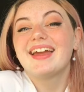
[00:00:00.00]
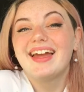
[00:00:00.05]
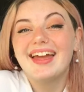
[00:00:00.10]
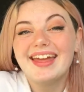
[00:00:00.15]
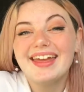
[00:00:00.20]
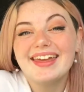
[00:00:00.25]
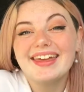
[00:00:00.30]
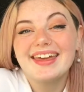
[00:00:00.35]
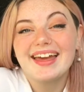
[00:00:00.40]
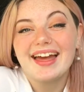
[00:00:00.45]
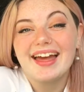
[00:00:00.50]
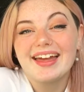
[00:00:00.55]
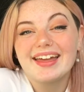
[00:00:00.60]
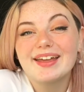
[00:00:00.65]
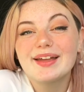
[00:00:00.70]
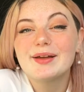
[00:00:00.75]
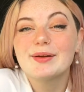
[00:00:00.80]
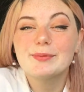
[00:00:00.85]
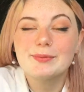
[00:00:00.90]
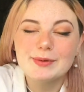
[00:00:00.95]
Hey
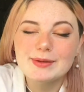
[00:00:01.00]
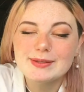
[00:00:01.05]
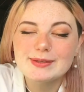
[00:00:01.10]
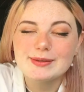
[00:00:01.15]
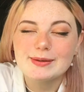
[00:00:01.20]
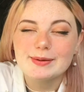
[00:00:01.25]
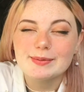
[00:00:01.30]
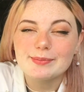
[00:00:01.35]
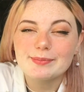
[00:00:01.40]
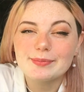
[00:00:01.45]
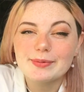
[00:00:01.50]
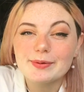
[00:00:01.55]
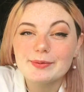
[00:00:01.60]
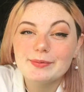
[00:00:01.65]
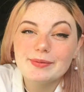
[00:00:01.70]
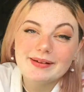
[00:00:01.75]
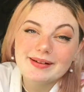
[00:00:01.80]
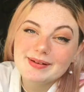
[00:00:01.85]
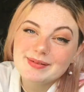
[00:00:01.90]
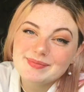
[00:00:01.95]
gang, what's up?
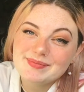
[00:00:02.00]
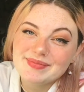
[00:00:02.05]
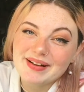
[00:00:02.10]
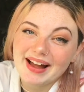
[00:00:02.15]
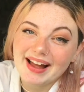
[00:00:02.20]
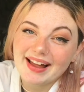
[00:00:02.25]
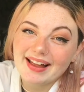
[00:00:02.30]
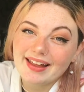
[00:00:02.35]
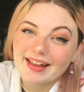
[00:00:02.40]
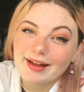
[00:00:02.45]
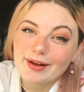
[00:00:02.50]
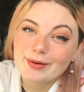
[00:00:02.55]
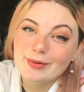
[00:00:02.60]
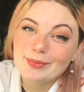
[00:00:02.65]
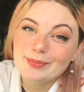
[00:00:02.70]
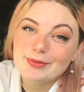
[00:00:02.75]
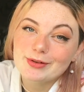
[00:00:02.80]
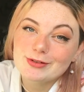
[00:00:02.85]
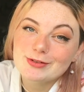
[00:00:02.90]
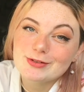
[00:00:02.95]
Welcome back. I hope
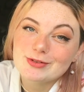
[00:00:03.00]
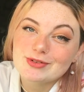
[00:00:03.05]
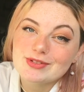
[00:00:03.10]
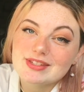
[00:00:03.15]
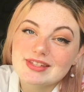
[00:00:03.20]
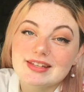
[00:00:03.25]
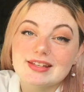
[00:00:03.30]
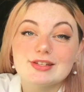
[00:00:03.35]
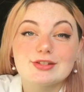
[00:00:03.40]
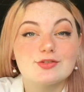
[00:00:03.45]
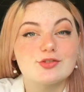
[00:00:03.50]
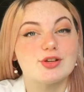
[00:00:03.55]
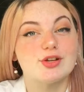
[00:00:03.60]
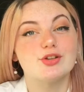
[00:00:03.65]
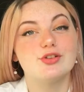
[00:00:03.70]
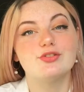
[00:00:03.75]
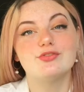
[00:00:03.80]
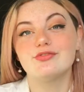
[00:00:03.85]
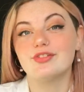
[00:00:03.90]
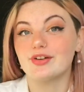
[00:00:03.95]
your Tuesday is treating
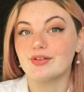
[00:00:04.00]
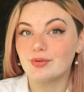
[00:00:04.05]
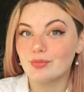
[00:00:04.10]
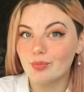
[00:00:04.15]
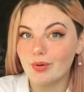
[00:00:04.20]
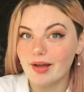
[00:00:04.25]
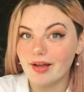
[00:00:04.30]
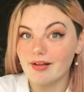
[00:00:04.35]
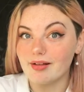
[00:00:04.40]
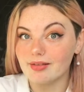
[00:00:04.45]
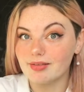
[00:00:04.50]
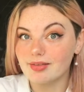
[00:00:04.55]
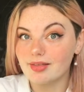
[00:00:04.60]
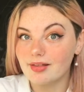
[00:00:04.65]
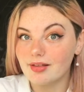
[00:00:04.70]
you very well.